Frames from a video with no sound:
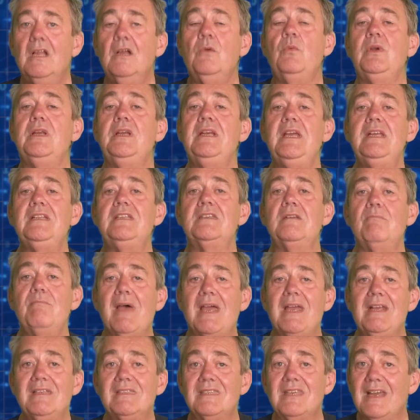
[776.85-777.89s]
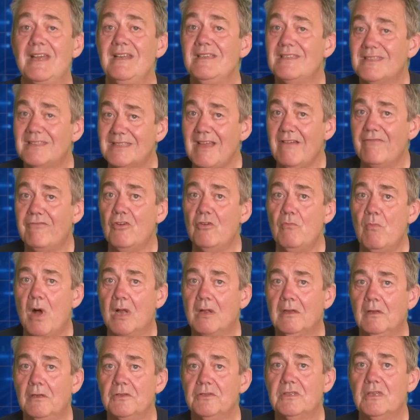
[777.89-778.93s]
We need to maintain several
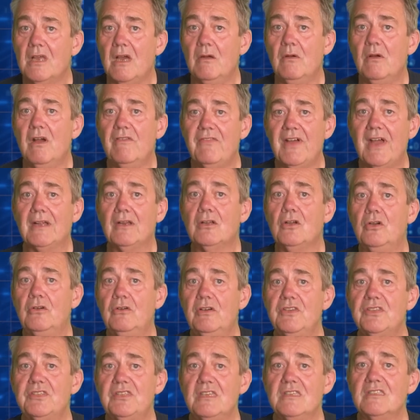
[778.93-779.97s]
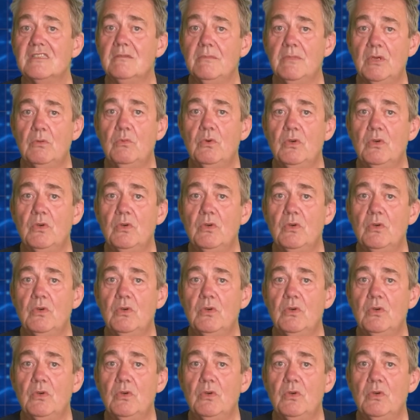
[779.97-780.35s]
models, though, of our current system at